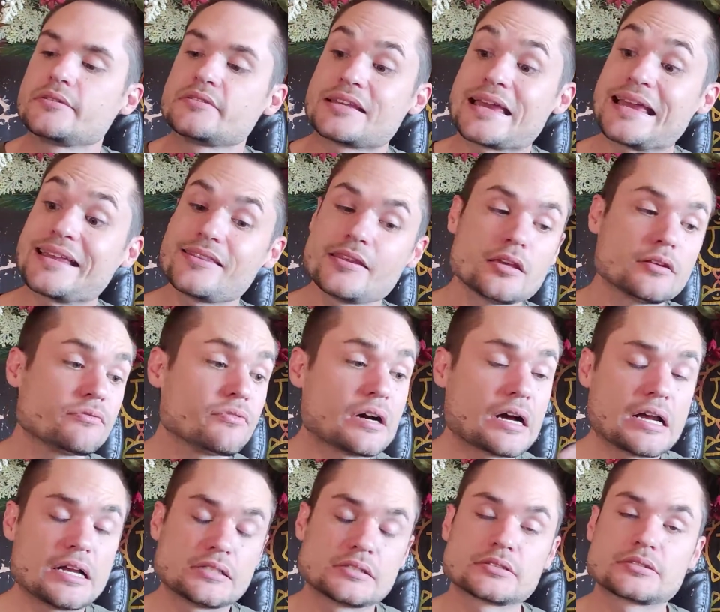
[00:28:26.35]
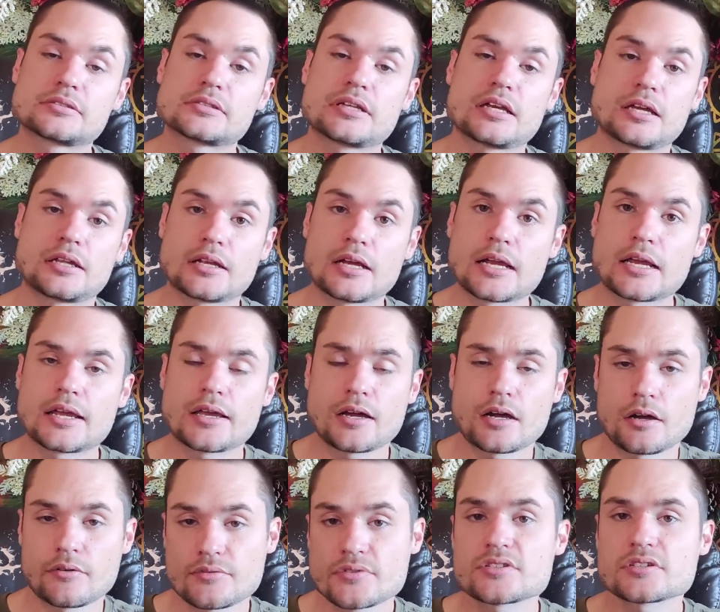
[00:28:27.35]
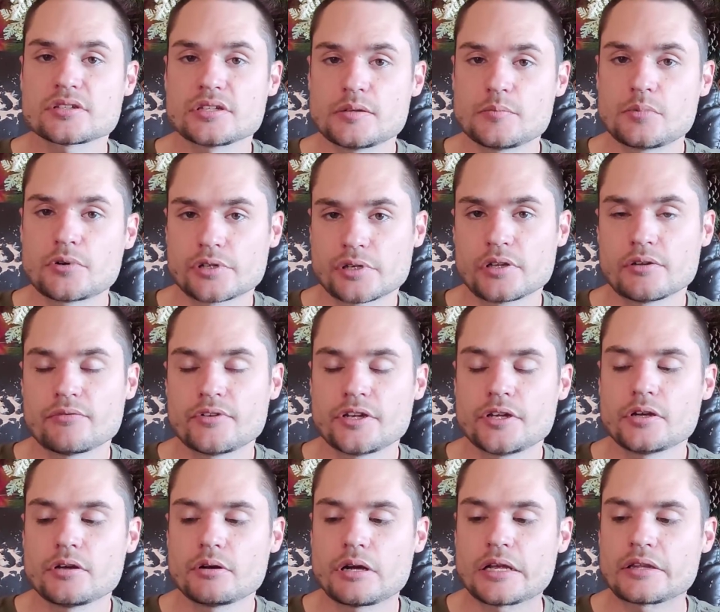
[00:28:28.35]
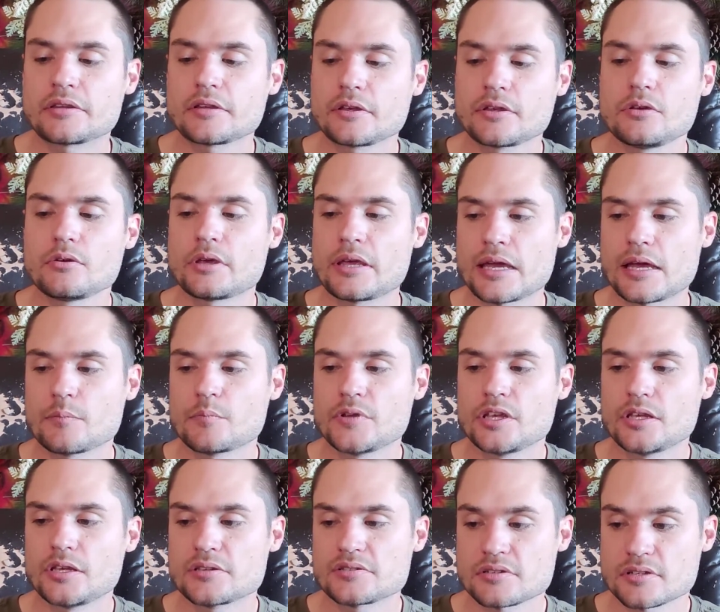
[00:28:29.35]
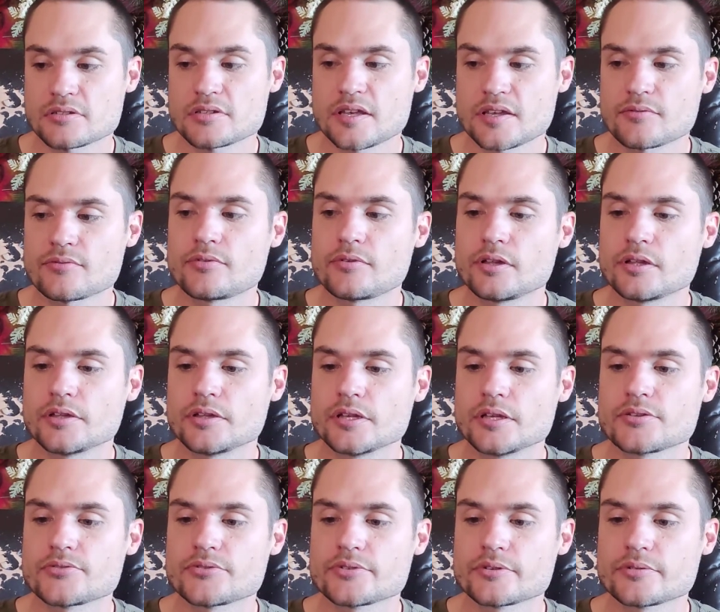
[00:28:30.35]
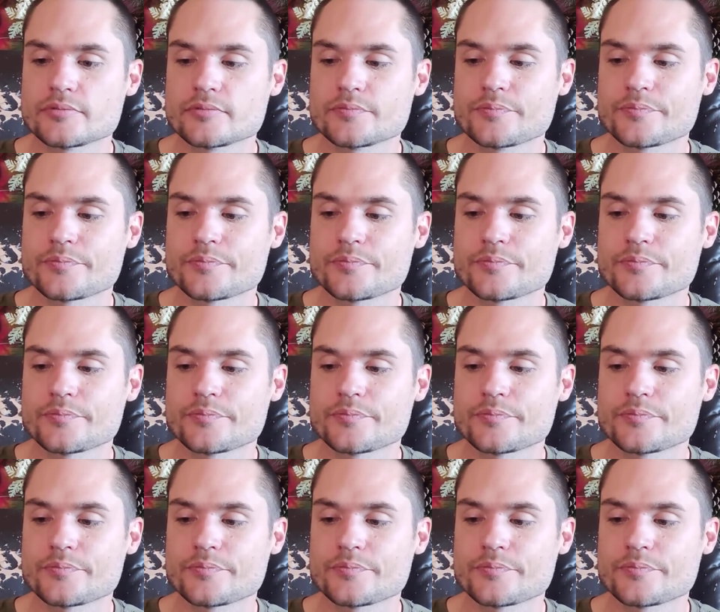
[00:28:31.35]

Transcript: And take the advice that I obviously put in the video. I think you can be successful in this.